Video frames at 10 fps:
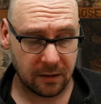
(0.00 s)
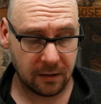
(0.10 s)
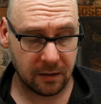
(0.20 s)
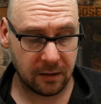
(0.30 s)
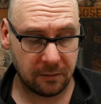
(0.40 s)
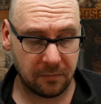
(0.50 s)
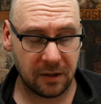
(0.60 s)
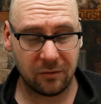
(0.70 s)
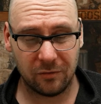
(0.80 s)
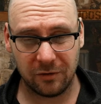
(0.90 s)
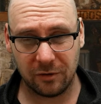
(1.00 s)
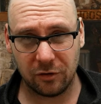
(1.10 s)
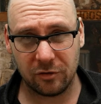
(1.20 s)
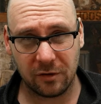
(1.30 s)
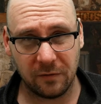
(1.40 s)
I don't really
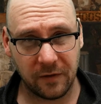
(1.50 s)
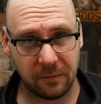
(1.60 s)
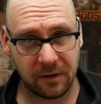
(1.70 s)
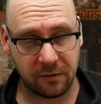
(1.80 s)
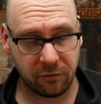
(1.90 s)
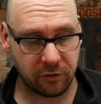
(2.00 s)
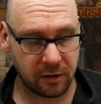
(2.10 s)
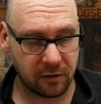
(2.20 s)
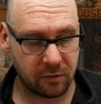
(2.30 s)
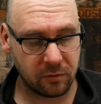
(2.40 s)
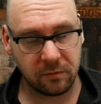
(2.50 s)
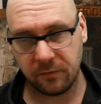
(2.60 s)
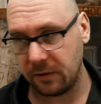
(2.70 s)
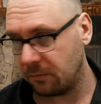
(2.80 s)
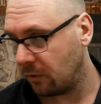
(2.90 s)
usually vape that restricted. I don't
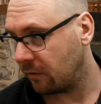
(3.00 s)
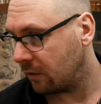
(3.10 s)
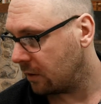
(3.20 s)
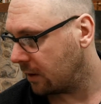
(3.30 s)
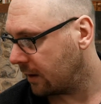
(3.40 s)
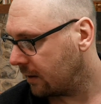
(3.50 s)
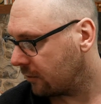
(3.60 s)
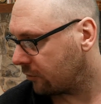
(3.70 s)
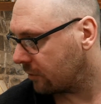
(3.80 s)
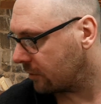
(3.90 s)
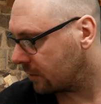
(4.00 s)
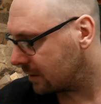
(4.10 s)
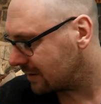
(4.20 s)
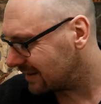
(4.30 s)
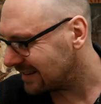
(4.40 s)
vape mouth to lung either,
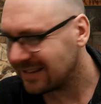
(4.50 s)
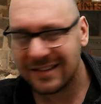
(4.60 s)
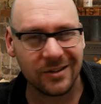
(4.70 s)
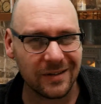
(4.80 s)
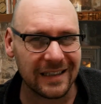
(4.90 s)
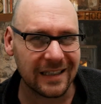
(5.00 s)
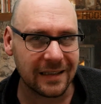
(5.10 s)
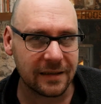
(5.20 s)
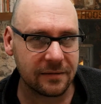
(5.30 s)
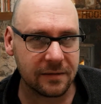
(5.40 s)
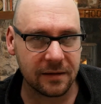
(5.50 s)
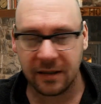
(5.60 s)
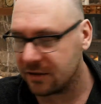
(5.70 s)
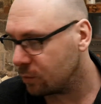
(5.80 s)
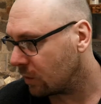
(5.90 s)
so that's not great
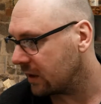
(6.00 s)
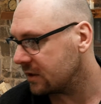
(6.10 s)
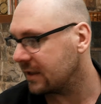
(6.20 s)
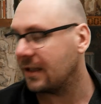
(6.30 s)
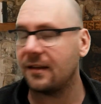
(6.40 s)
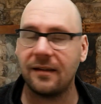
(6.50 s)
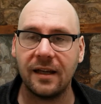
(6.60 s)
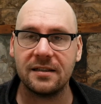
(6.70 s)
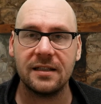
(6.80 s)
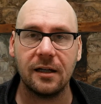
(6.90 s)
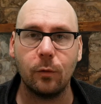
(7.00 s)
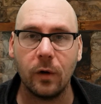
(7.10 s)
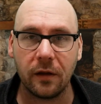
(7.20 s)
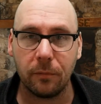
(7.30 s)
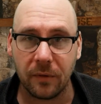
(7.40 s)
testing wise. I did test that
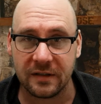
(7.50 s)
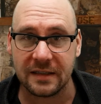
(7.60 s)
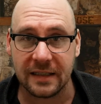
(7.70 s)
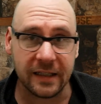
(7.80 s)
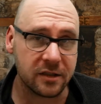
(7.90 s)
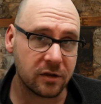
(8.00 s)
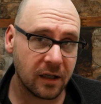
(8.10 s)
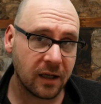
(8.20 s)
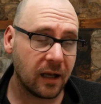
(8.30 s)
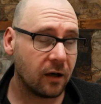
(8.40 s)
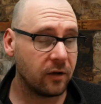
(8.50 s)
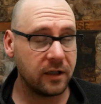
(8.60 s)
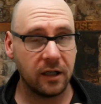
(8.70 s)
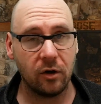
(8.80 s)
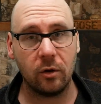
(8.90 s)
with Mrs S, like
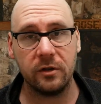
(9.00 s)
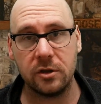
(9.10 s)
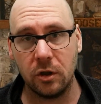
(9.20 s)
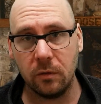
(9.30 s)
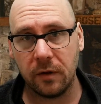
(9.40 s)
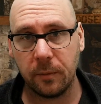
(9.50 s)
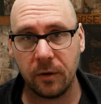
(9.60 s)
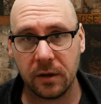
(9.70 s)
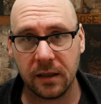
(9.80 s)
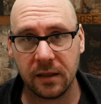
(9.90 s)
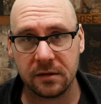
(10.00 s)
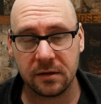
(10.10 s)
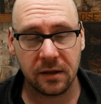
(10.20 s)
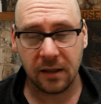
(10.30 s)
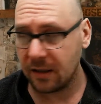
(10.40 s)
I always do with the pod kits,
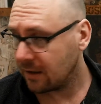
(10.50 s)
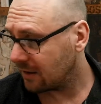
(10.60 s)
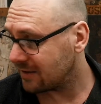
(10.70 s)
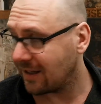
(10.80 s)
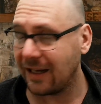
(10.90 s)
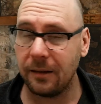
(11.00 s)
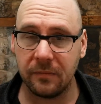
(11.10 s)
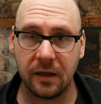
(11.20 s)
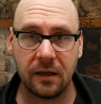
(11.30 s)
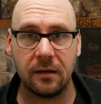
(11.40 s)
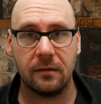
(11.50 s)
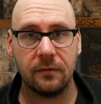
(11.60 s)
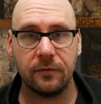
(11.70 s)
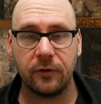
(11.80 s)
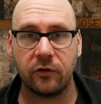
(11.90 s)
because they're aimed at
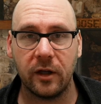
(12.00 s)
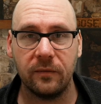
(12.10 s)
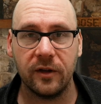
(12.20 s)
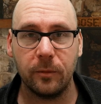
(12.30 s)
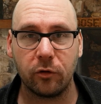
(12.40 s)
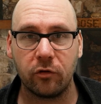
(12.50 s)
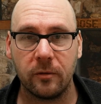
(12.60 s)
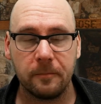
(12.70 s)
first time vapors.